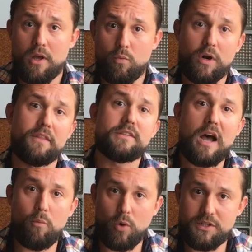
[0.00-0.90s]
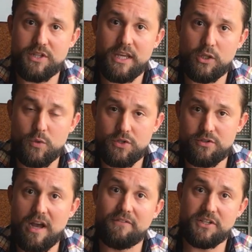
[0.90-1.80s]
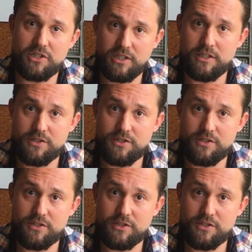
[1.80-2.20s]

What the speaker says: One of the top ones they use is obviously